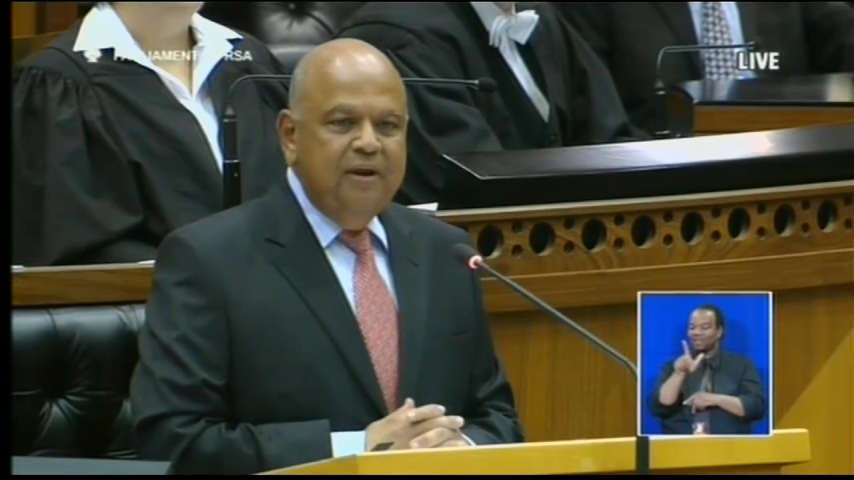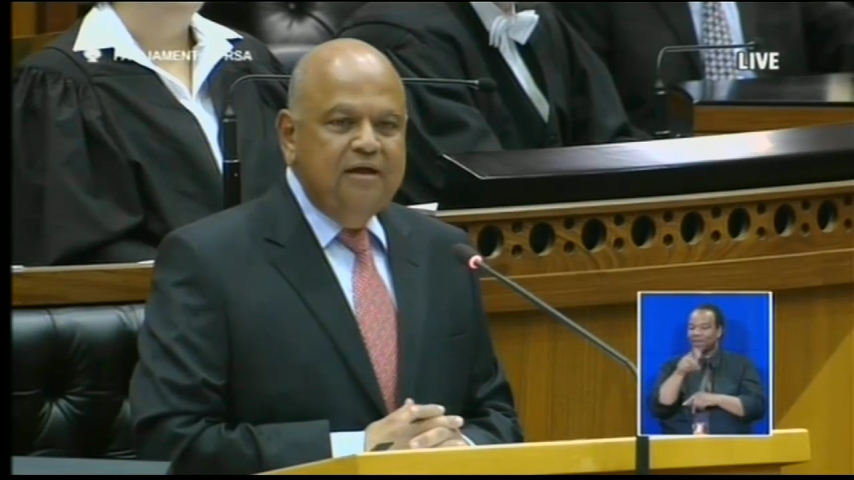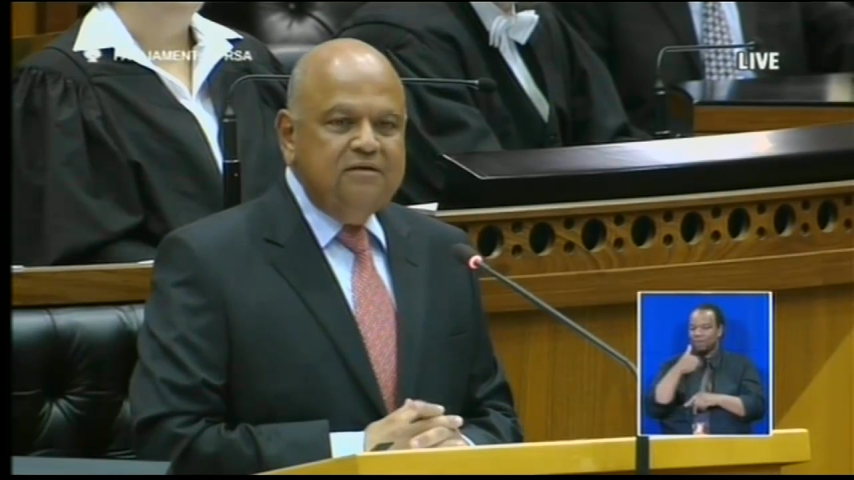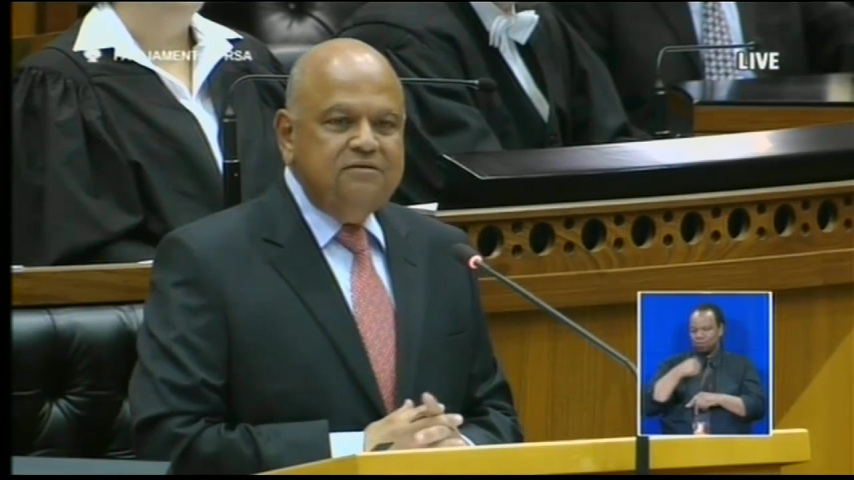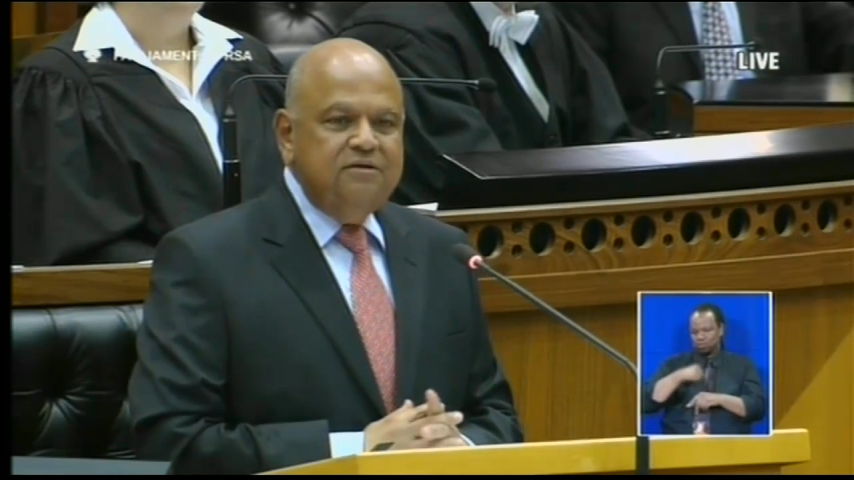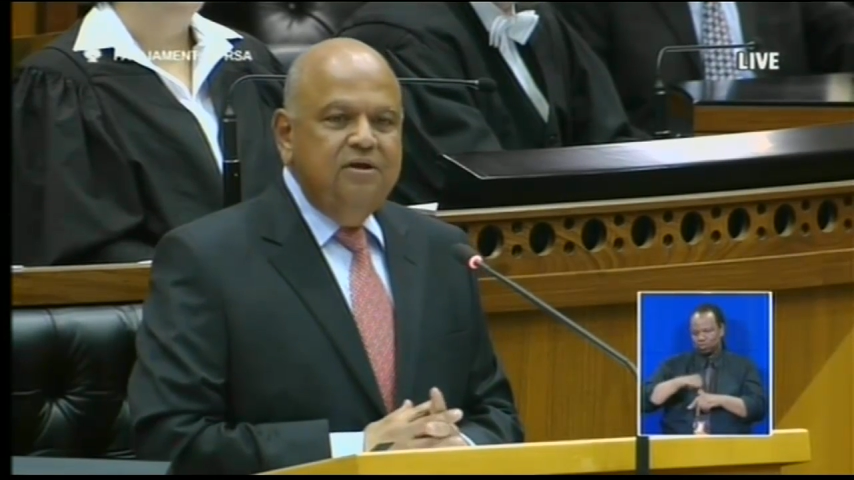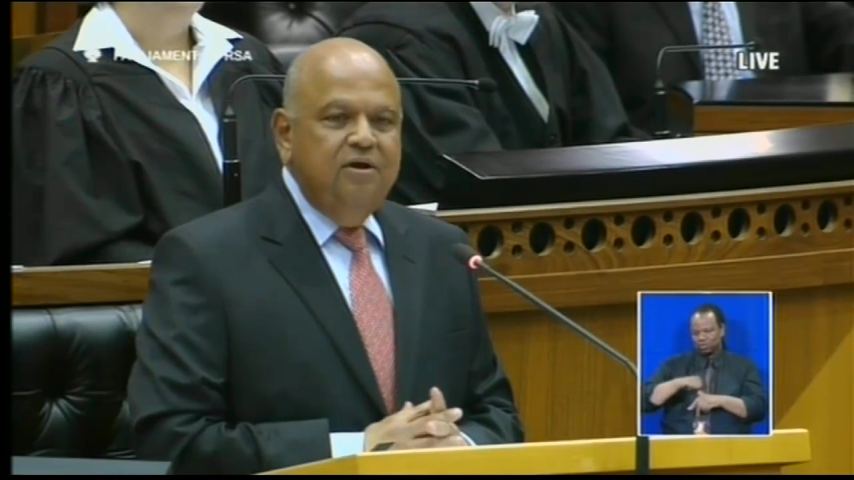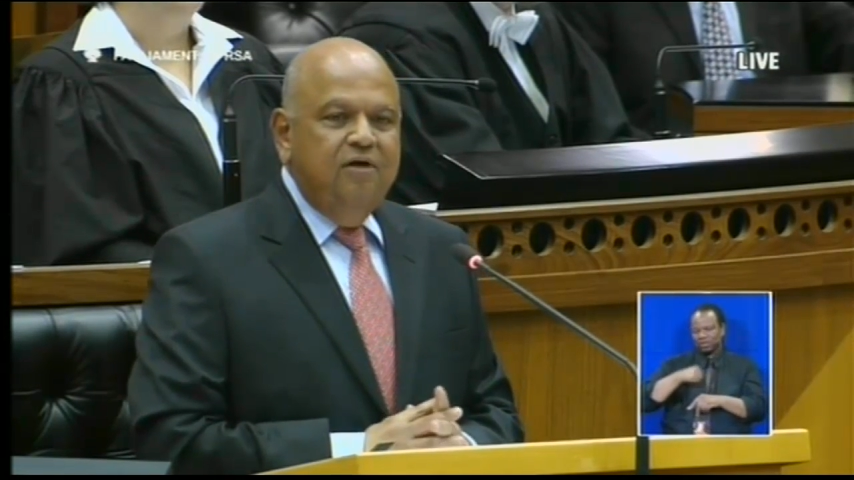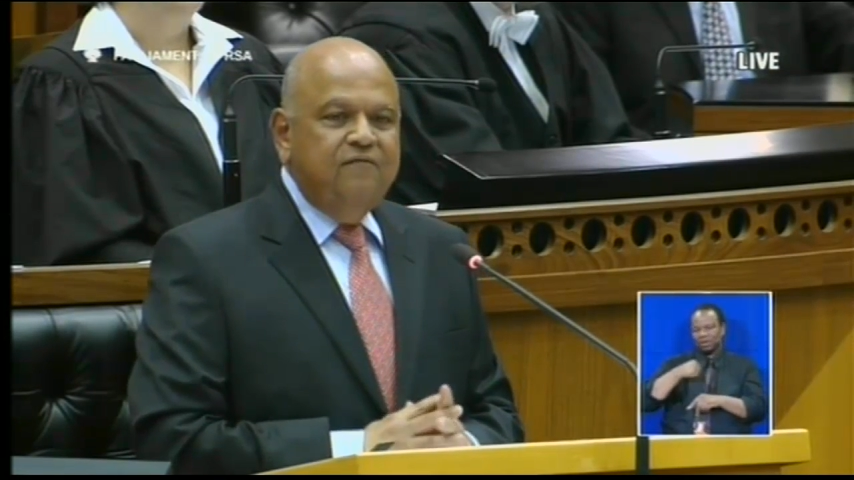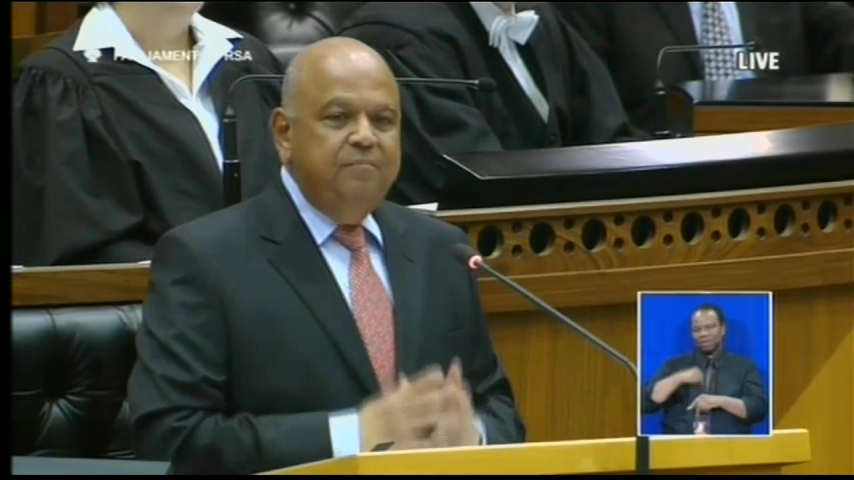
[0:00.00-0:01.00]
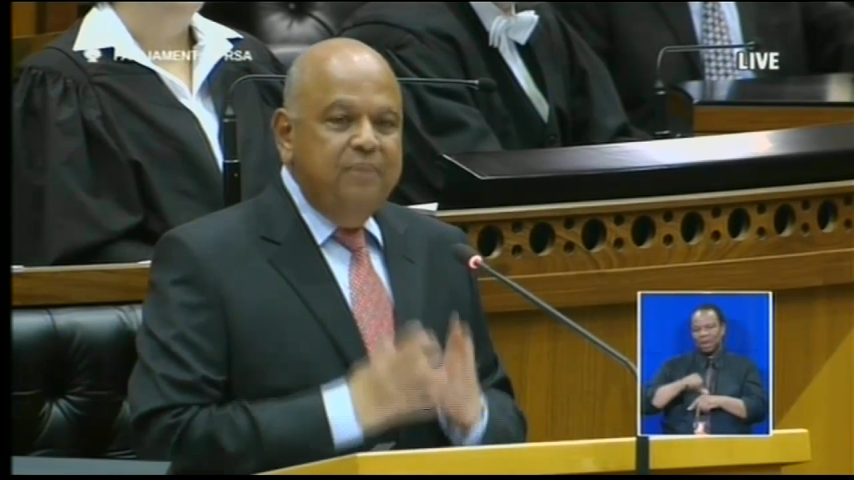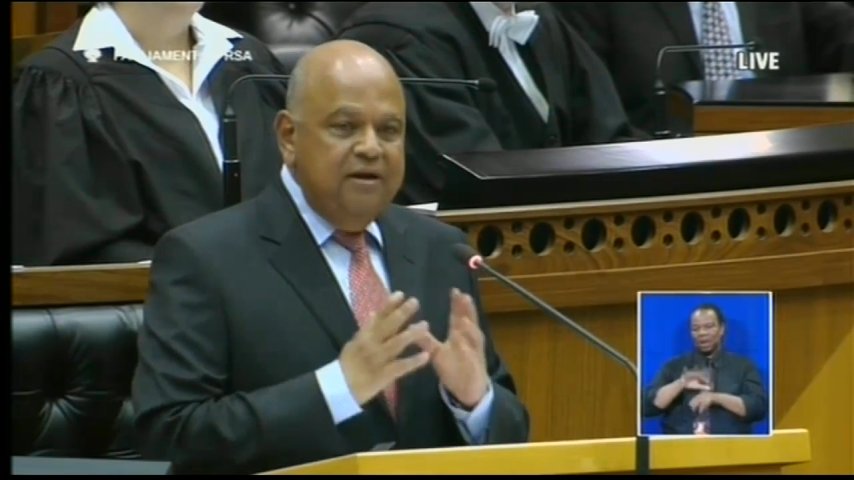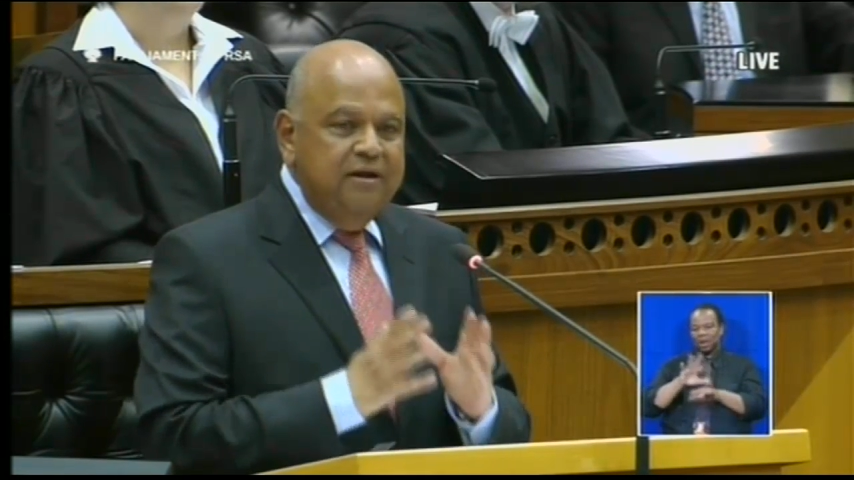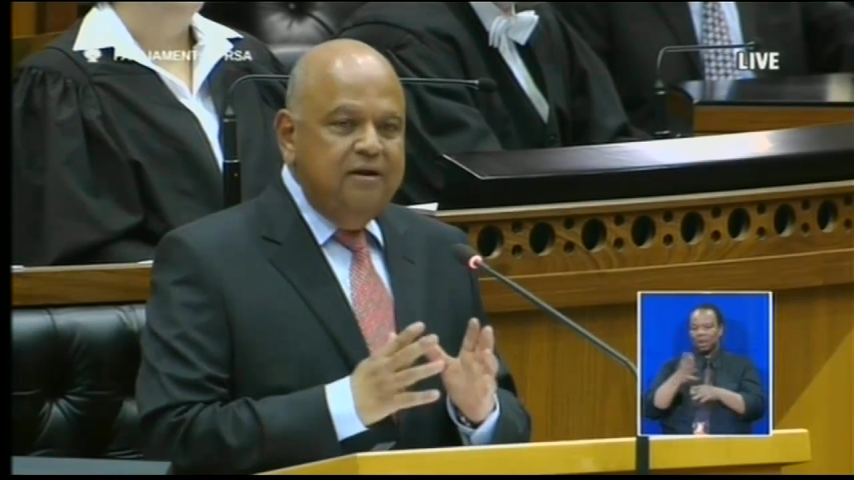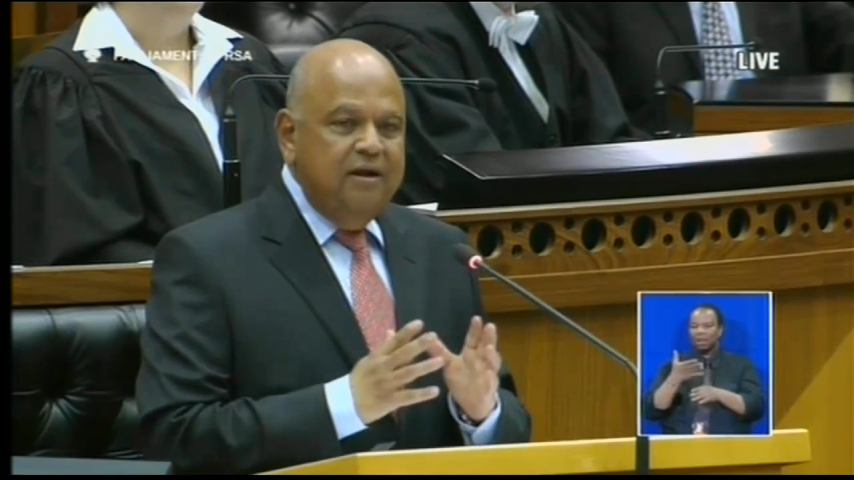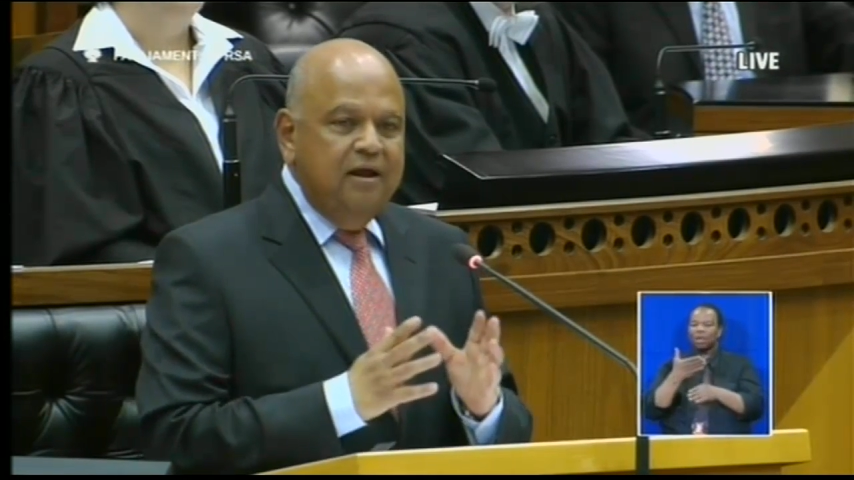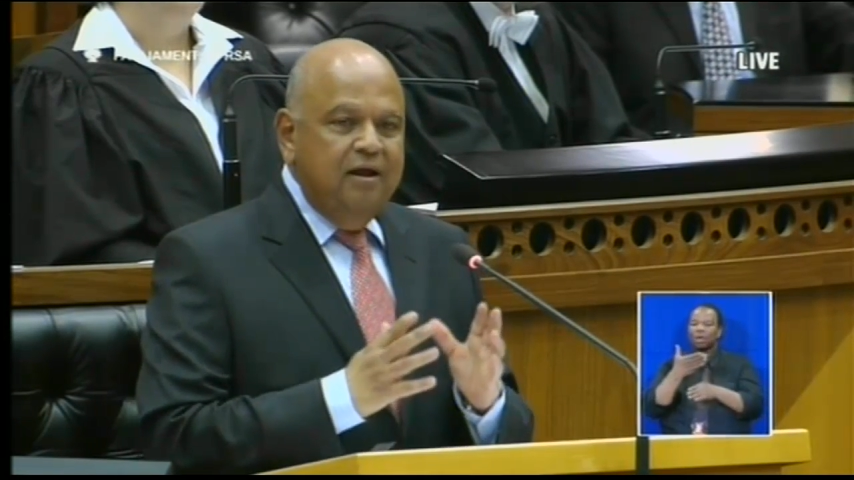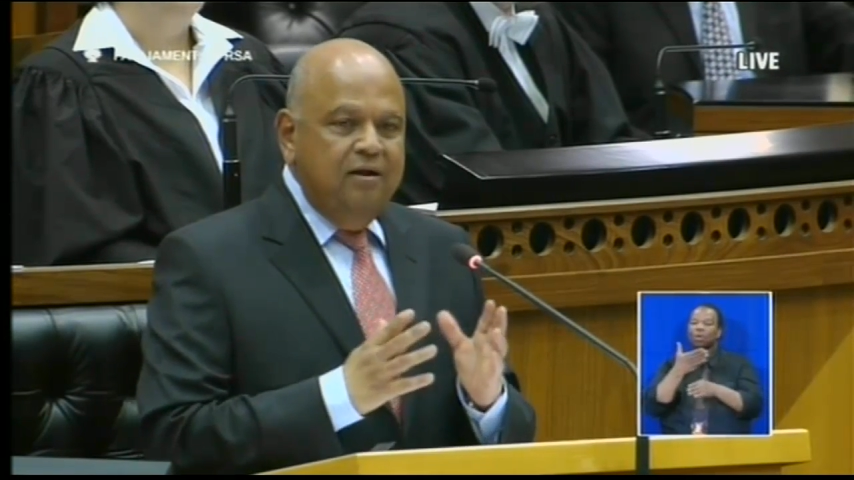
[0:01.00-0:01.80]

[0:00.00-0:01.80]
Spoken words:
plans of 1 million